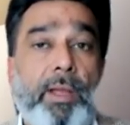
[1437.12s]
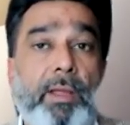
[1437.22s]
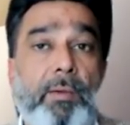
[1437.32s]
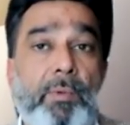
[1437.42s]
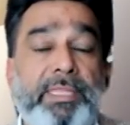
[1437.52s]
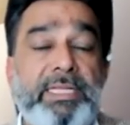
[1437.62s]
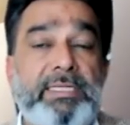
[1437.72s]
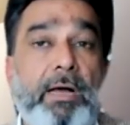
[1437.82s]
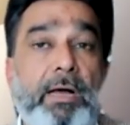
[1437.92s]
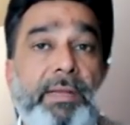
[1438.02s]
With this
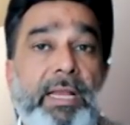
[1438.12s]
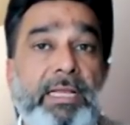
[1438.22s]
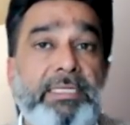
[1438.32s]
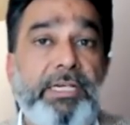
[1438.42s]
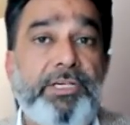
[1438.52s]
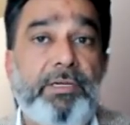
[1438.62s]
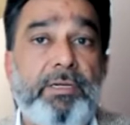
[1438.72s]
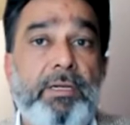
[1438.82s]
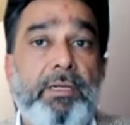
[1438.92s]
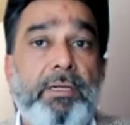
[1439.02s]
harmonization
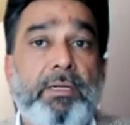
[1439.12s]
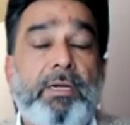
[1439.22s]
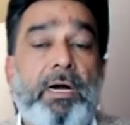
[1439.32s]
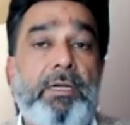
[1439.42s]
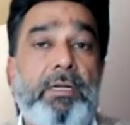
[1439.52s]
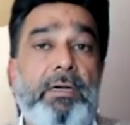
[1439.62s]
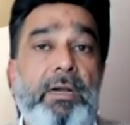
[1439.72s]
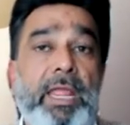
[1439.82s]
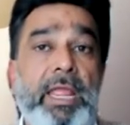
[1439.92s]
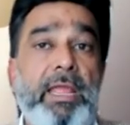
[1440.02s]
under
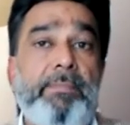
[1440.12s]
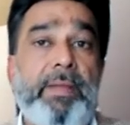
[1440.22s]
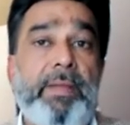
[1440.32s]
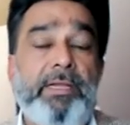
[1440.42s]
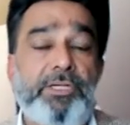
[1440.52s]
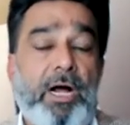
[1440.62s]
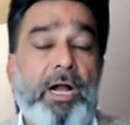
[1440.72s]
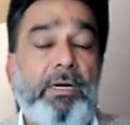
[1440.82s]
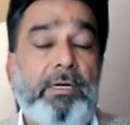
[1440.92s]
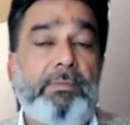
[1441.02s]

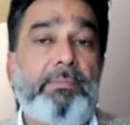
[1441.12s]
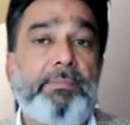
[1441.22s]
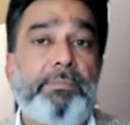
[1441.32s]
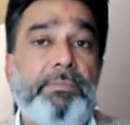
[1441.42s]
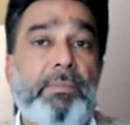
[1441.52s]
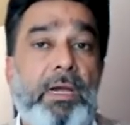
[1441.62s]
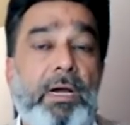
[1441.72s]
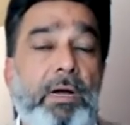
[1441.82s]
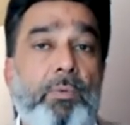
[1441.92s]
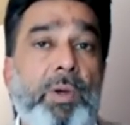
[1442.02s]
AMHR,
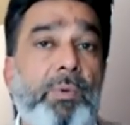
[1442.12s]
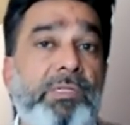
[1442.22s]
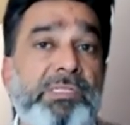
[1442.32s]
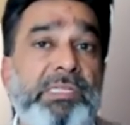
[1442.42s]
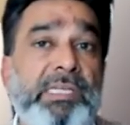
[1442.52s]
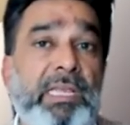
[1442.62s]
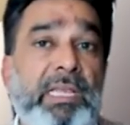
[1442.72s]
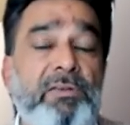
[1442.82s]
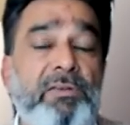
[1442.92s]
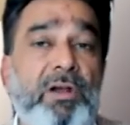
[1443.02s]
we will see
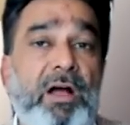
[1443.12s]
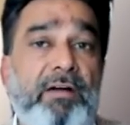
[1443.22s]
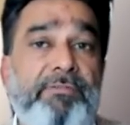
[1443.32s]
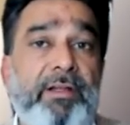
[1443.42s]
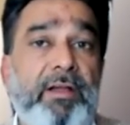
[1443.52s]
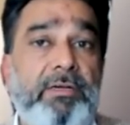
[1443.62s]
intra-Africa